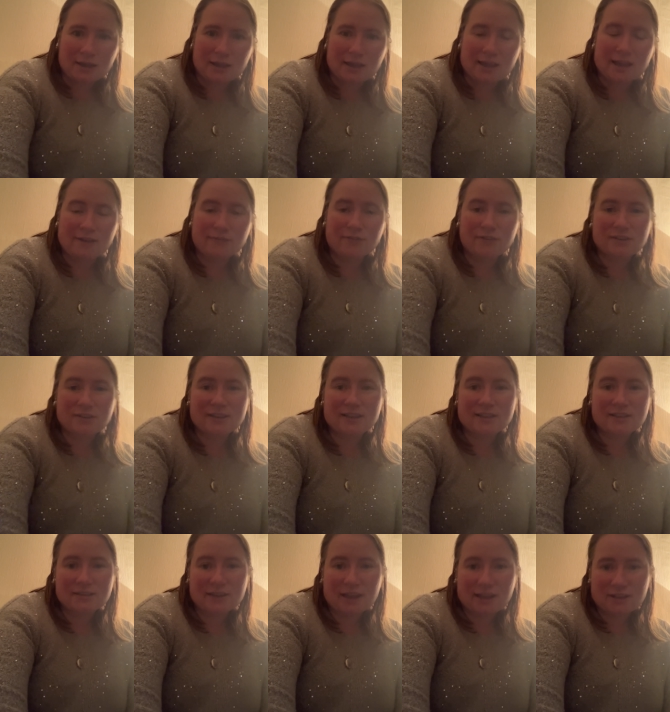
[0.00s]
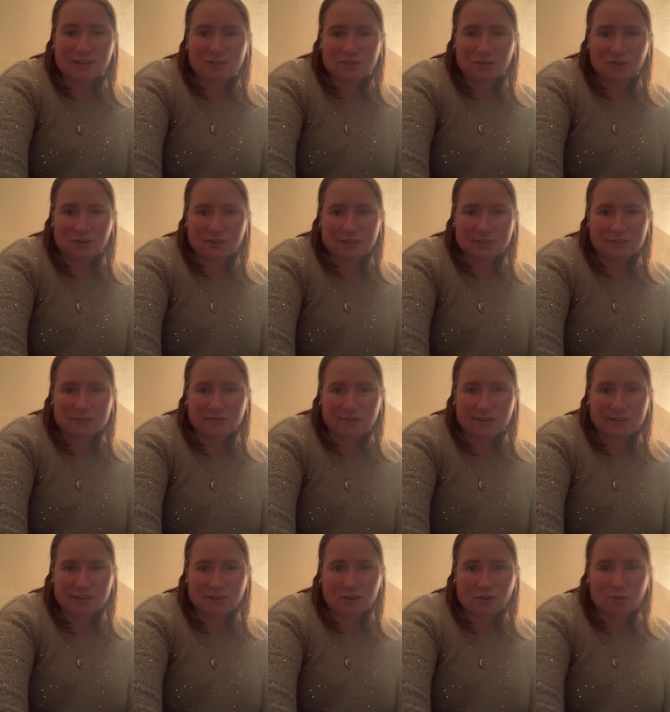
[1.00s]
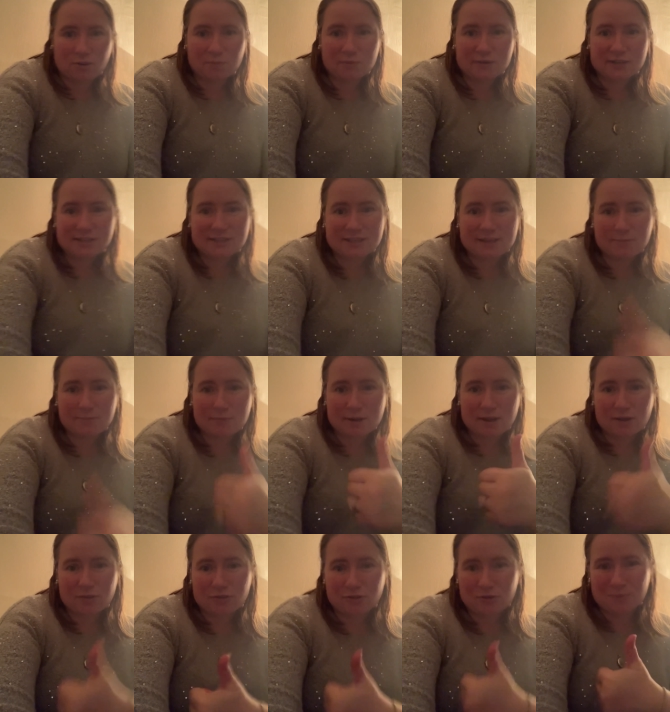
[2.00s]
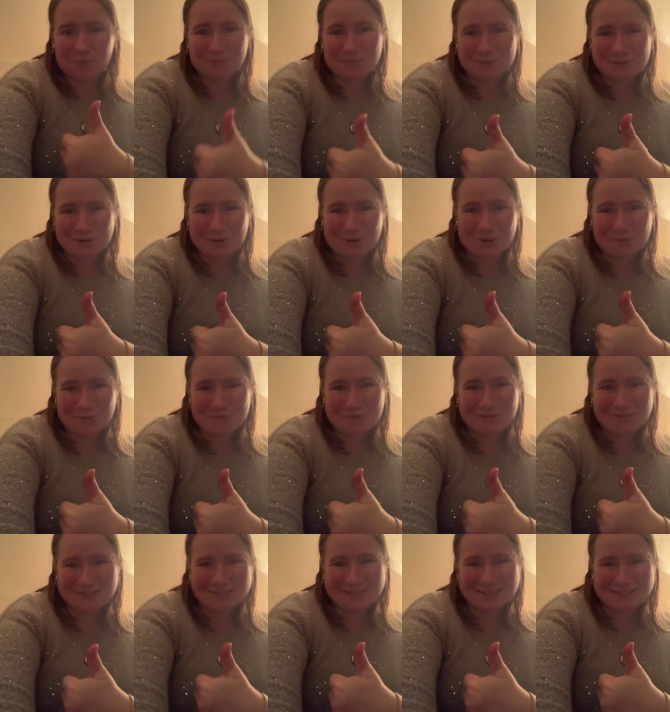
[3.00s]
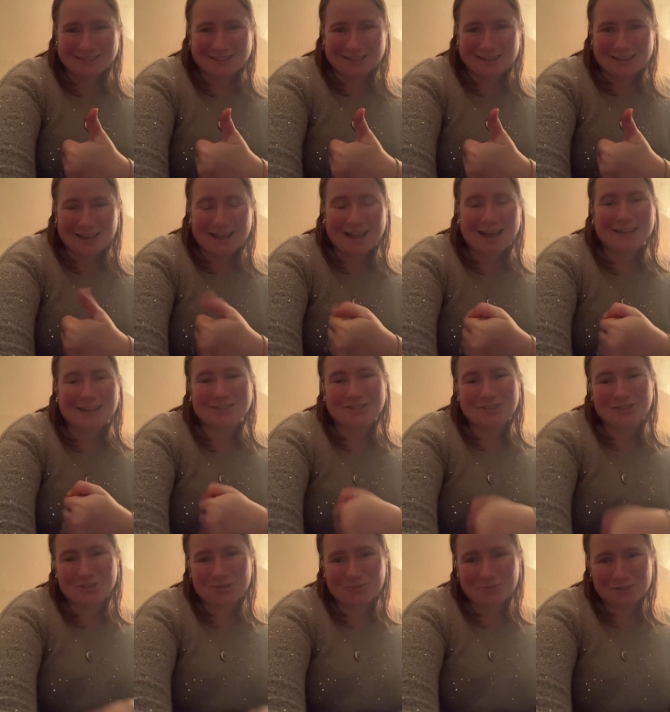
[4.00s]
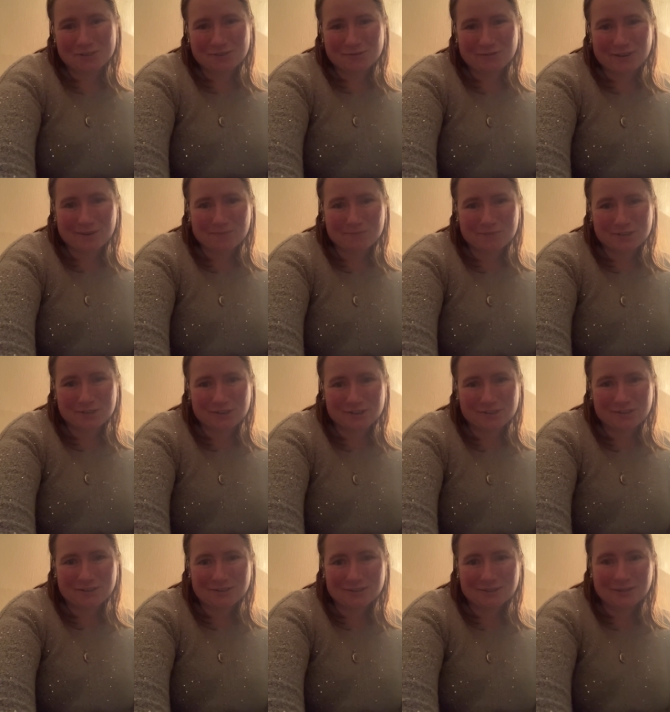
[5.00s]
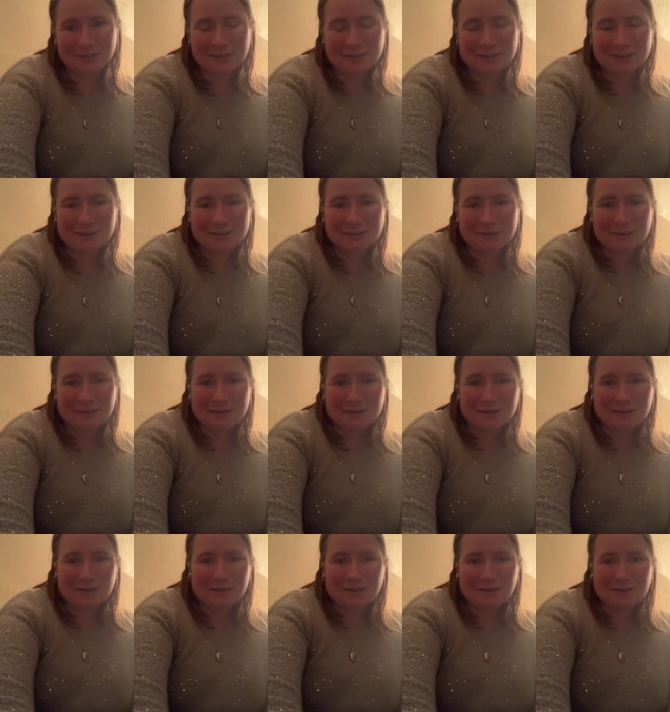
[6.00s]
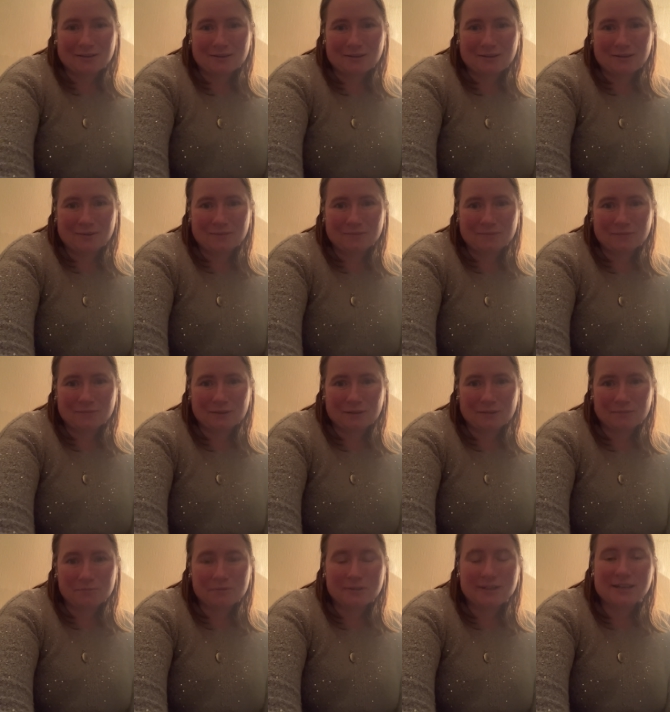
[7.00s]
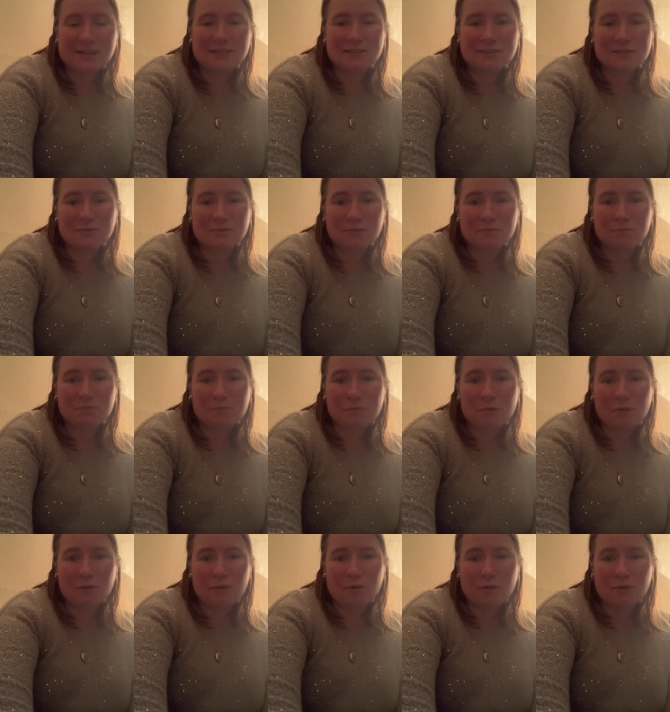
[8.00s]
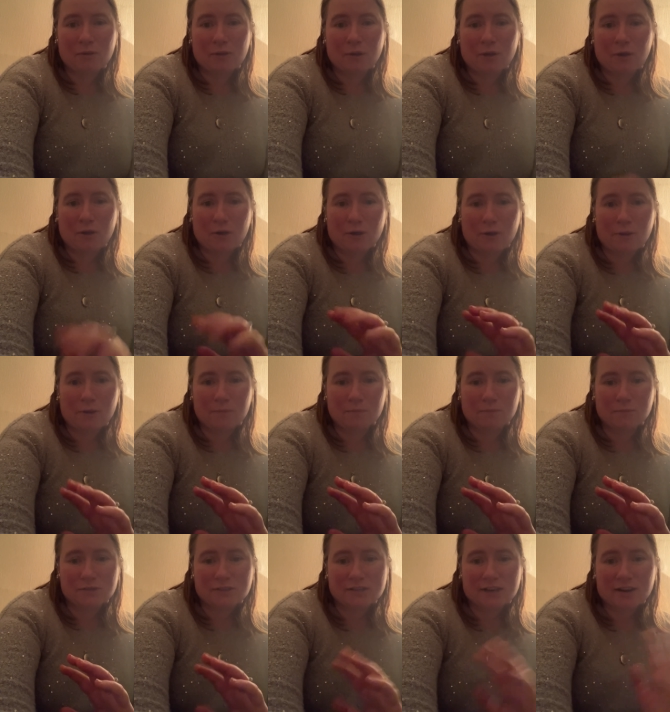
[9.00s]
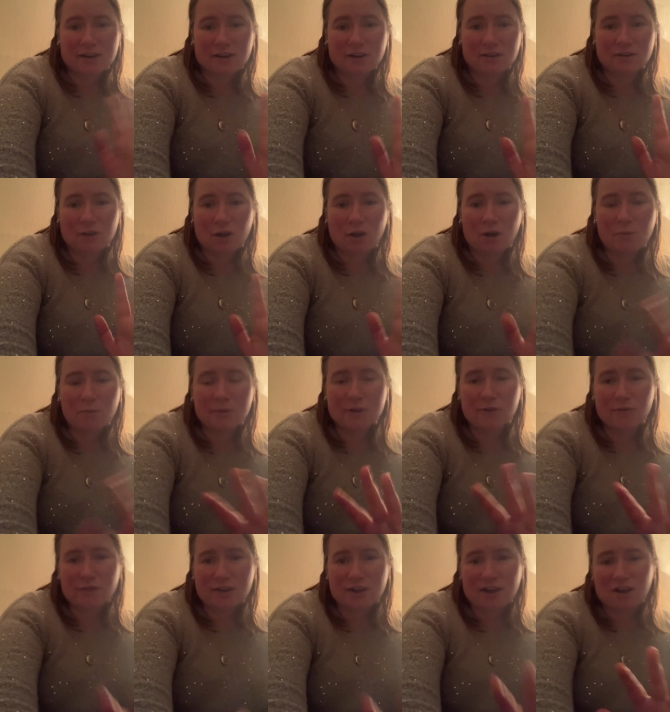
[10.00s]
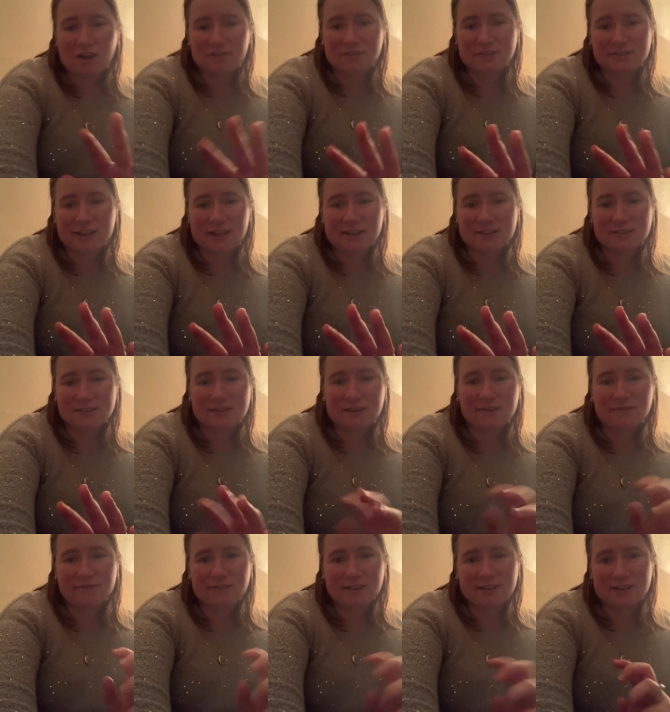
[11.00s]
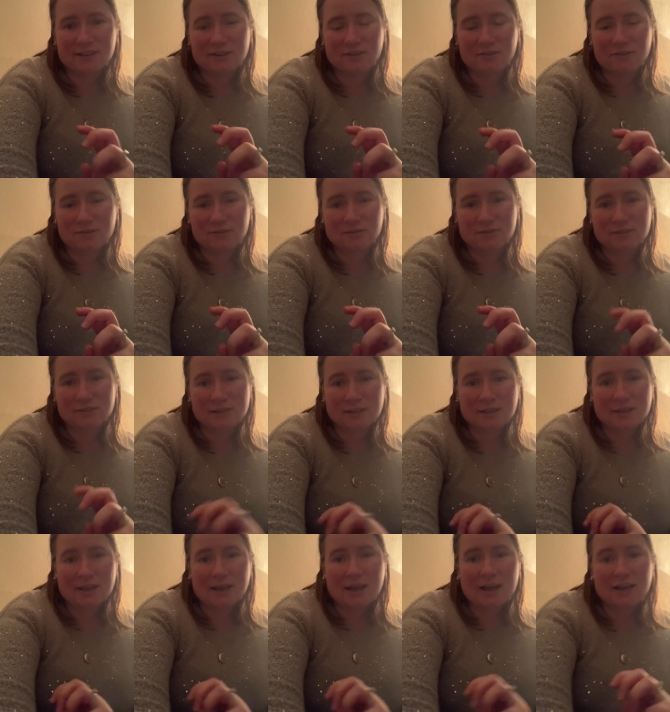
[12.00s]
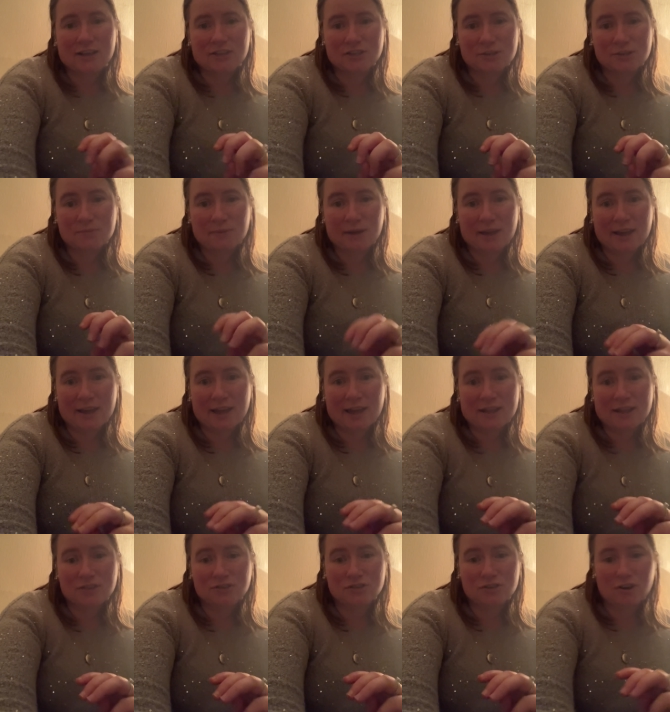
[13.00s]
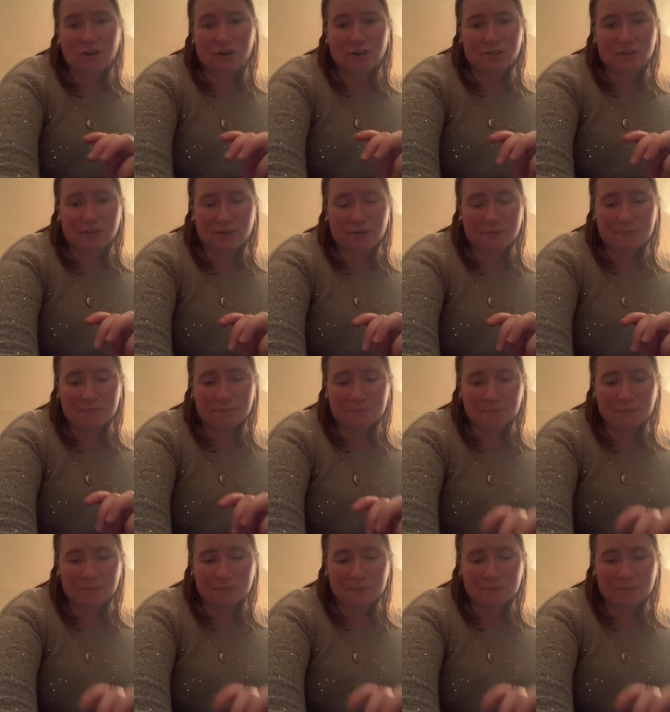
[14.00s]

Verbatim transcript: If you did enjoy this video, please give me a thumbs up and a subscription um, please um, check out all my other content and videos as you may enjoy them.